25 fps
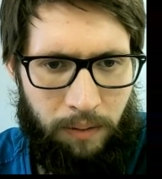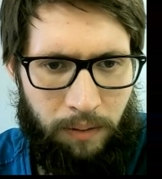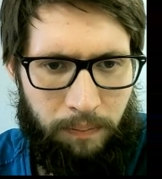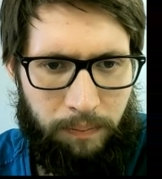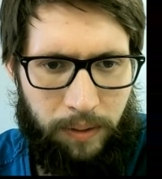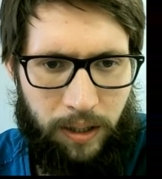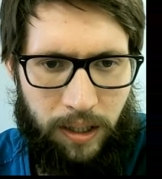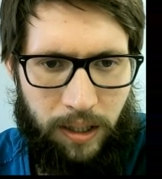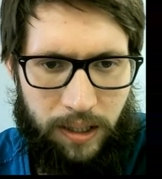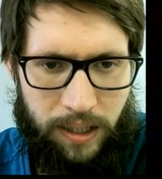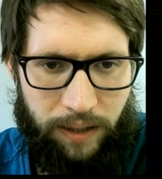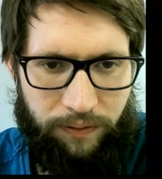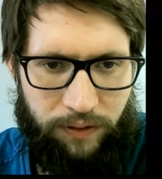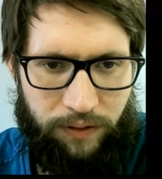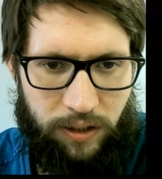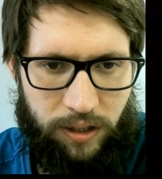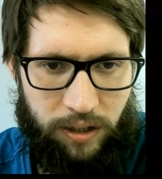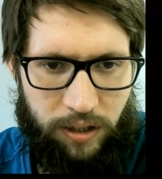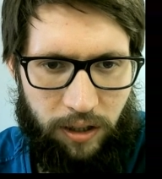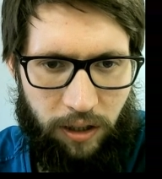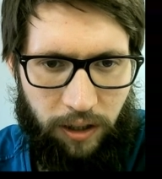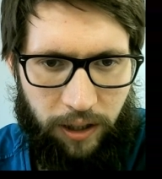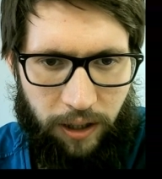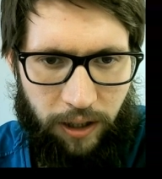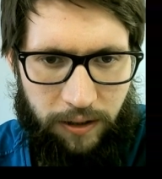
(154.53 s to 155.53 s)
Because if a
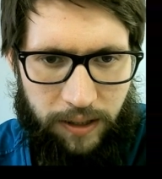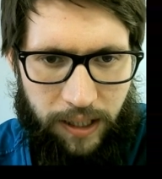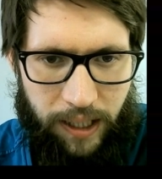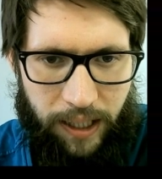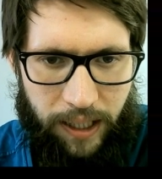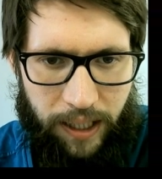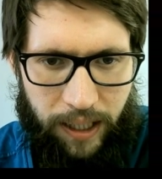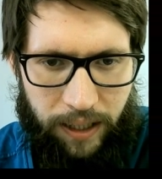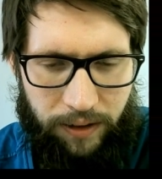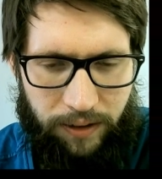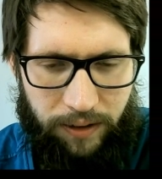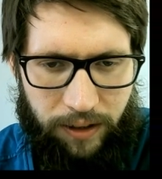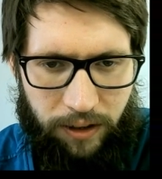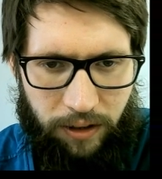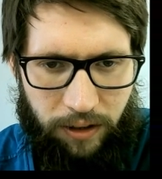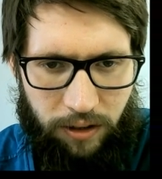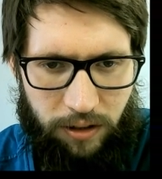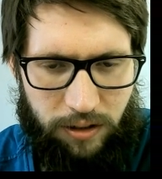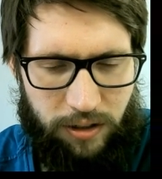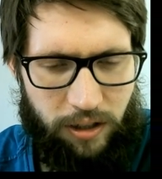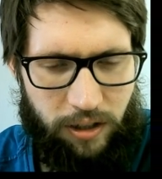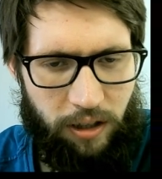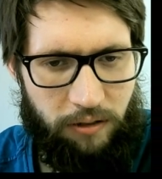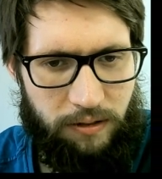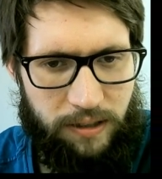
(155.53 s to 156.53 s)
star goes here, the other
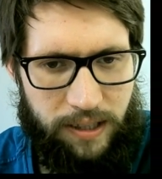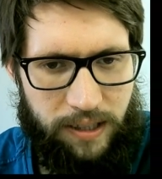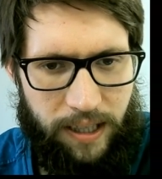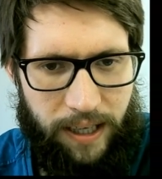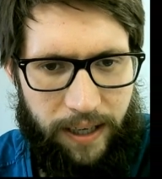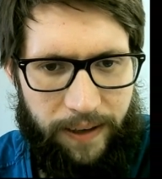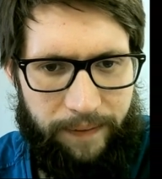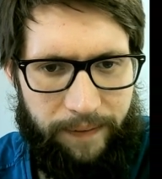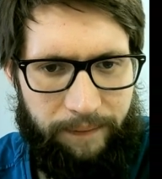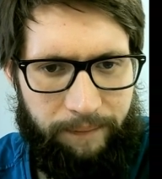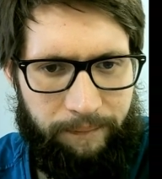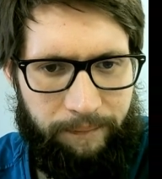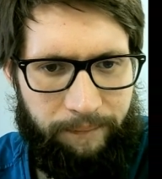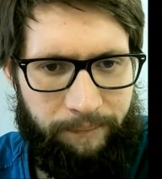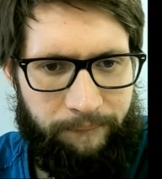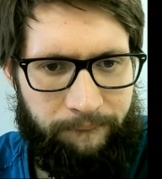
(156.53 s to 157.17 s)
star is there.